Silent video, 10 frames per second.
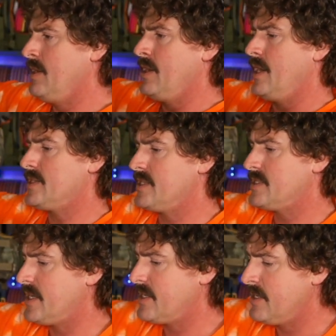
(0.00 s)
As I
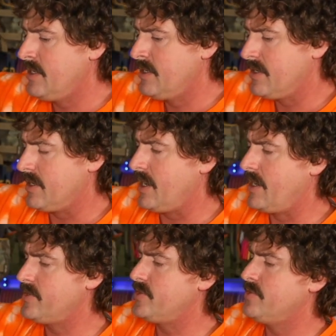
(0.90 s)
said, I
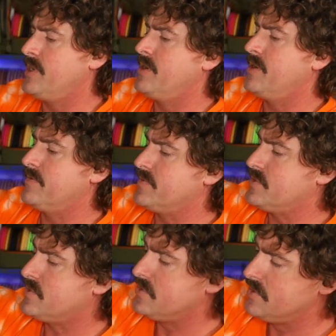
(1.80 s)
do have
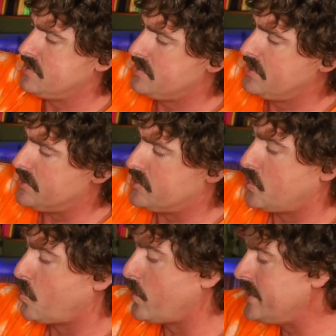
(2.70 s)

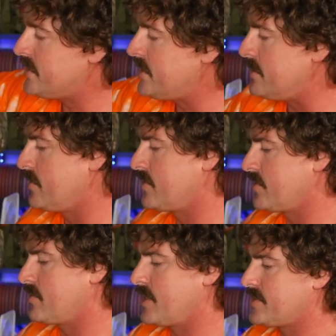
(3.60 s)
20 going
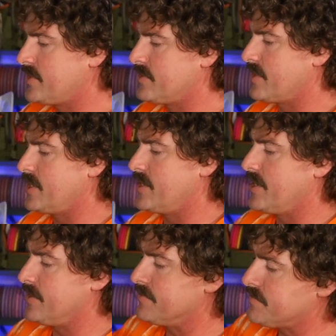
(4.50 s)
across here right now.